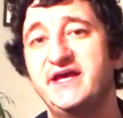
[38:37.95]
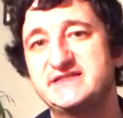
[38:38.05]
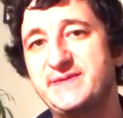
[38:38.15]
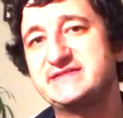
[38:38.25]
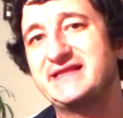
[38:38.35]

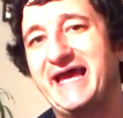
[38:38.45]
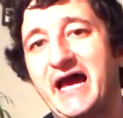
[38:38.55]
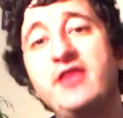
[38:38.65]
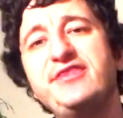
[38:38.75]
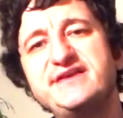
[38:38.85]
is basically
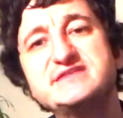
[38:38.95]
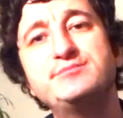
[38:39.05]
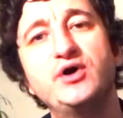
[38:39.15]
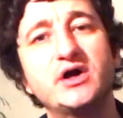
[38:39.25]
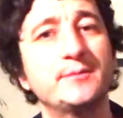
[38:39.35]
how this
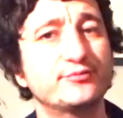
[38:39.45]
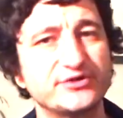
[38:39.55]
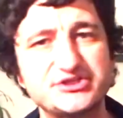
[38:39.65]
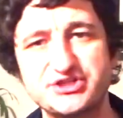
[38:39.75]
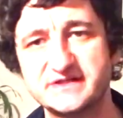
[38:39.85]
book
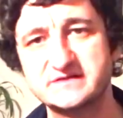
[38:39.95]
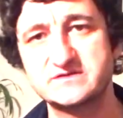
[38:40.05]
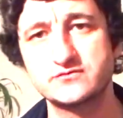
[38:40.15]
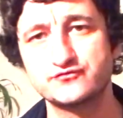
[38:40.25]
bridges